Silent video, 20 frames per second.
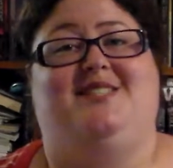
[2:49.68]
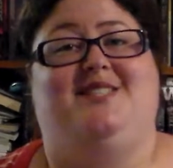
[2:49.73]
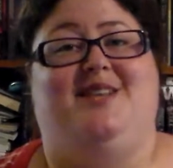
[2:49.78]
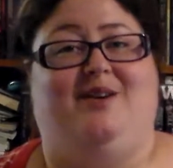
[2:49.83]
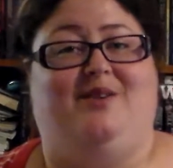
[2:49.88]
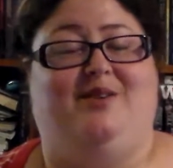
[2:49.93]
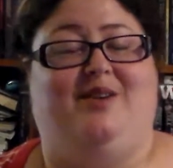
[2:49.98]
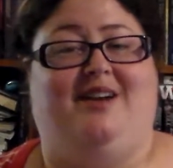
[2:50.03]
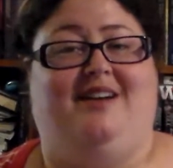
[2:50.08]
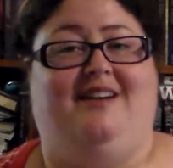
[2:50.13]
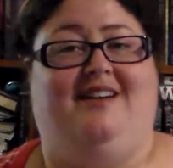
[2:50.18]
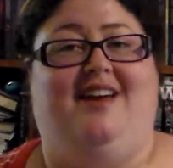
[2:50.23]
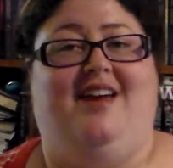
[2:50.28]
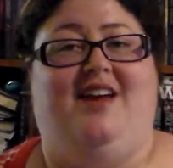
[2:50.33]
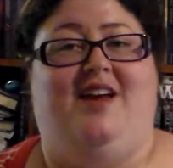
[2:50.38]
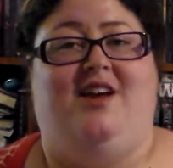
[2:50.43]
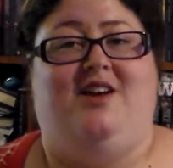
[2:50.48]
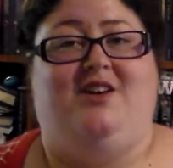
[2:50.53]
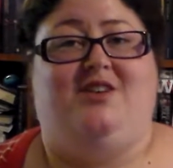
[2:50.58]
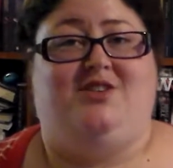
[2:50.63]
Sheldon
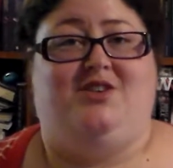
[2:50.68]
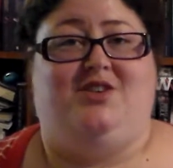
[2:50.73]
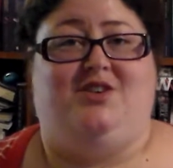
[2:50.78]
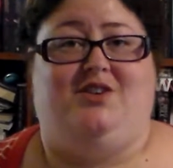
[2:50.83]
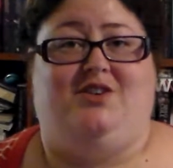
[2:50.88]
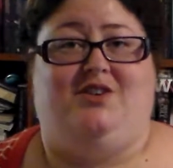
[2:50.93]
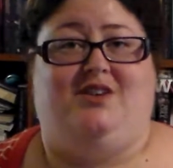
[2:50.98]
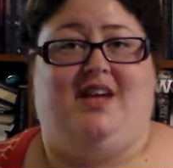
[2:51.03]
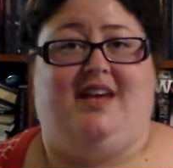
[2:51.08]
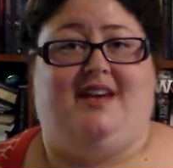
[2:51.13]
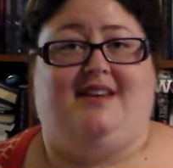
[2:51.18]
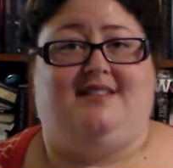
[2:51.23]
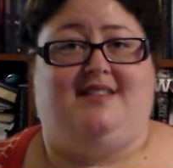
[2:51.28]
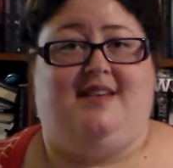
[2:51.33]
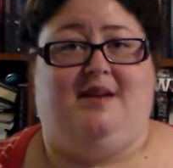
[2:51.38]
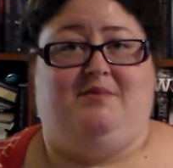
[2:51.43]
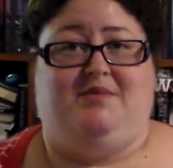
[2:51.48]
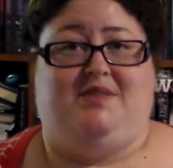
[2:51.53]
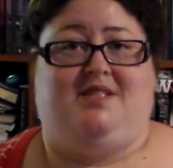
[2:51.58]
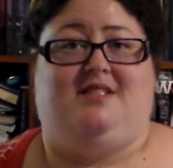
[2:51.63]
to
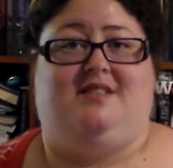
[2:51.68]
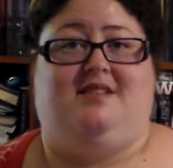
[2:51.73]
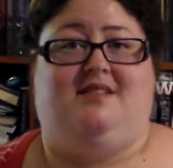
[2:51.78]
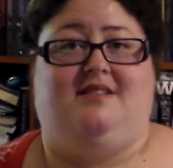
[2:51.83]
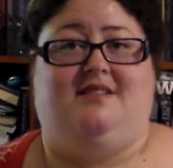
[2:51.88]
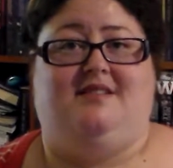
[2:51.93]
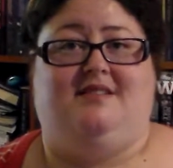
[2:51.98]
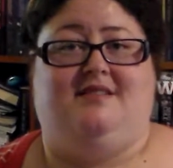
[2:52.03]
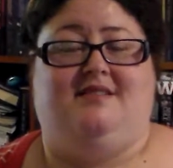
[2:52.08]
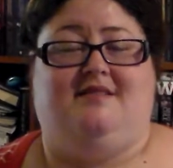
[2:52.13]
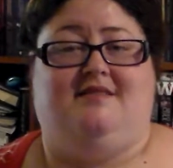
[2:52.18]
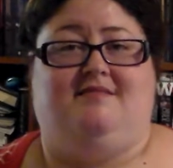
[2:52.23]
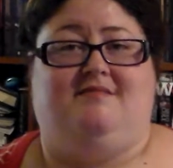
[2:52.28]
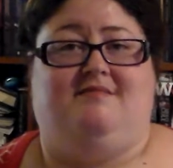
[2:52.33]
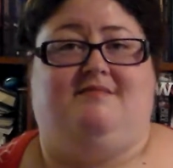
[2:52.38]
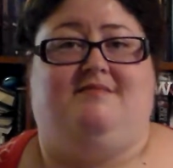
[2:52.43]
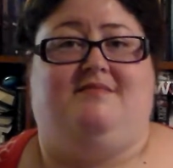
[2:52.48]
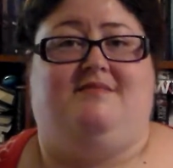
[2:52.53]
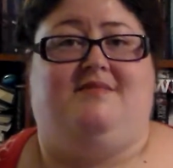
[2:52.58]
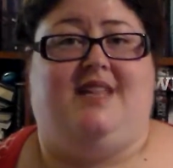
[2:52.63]
accept
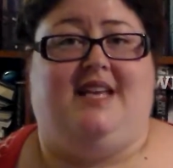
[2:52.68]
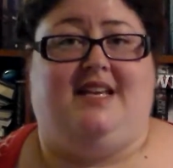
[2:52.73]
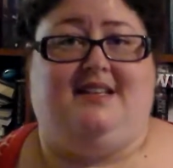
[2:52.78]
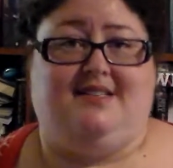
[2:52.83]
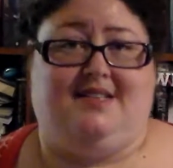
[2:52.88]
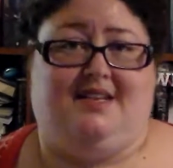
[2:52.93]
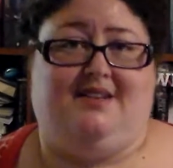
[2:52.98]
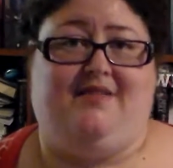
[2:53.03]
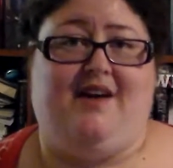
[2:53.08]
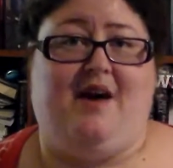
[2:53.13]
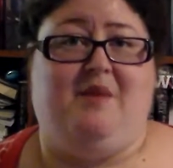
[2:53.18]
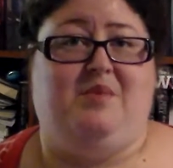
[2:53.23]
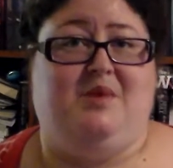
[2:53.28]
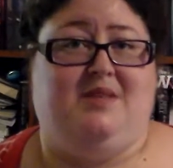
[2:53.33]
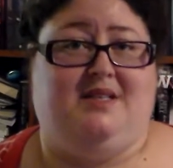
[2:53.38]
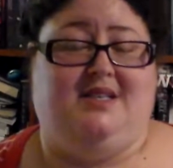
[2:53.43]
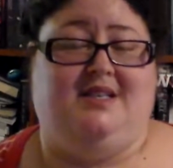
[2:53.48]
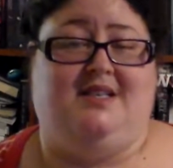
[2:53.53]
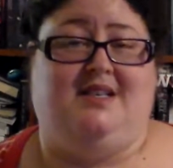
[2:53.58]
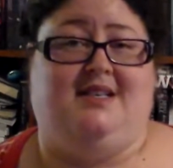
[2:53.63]
things that have
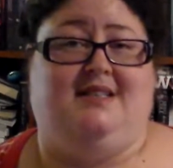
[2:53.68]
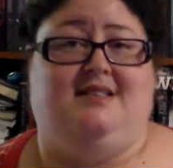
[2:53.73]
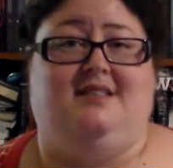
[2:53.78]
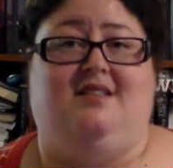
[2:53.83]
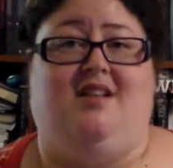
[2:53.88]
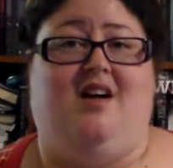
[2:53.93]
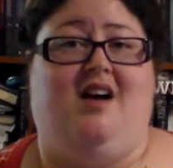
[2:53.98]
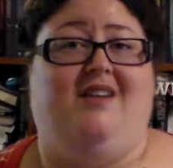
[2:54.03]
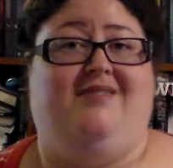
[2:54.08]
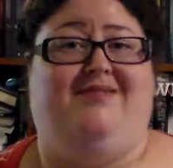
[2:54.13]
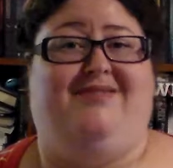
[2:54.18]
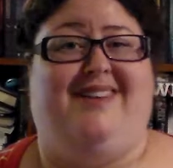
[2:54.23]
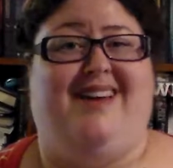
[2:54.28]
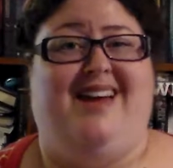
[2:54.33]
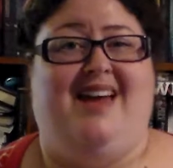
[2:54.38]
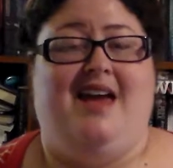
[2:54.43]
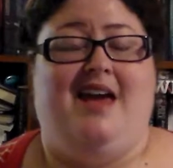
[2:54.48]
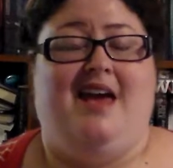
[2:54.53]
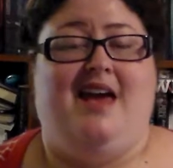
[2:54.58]
happened in his life.